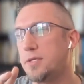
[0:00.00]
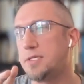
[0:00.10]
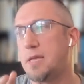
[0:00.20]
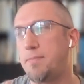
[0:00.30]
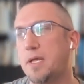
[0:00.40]

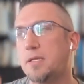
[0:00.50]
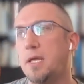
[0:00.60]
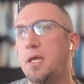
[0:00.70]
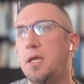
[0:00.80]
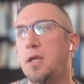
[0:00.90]

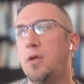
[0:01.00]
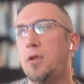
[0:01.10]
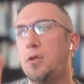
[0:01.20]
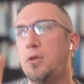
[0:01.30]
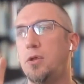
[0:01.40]
typically
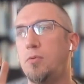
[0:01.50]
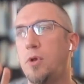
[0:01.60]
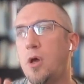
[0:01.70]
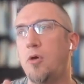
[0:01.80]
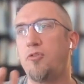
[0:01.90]
you
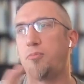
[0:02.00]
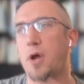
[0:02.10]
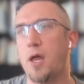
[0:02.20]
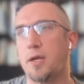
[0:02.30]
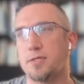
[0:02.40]
know if
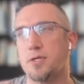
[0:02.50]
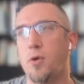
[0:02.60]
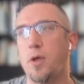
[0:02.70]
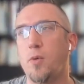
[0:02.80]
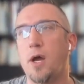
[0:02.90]
product is
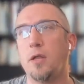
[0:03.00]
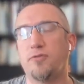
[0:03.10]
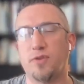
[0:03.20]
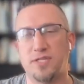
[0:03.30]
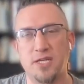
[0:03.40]
going well,
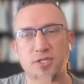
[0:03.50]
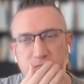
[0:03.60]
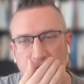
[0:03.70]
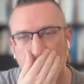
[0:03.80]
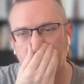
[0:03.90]
if
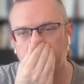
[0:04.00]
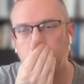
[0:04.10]
retention's high.